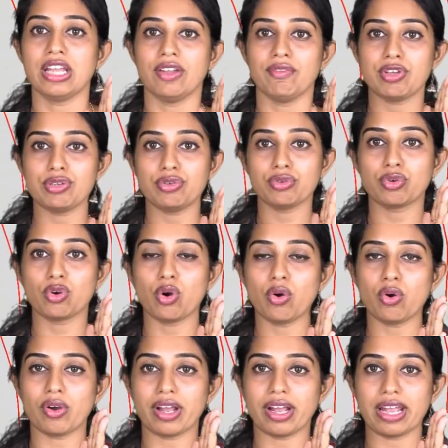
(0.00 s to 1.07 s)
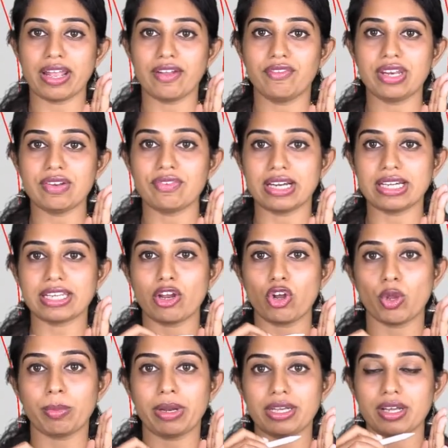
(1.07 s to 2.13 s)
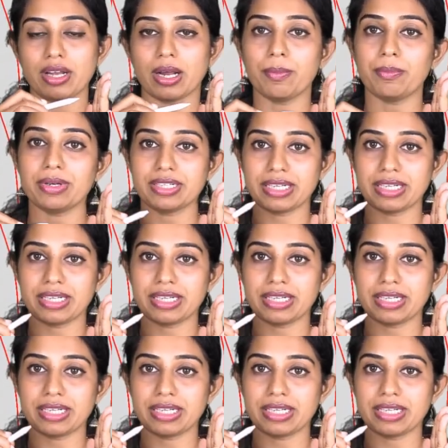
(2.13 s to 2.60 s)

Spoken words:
When you go every 1 kilometer up,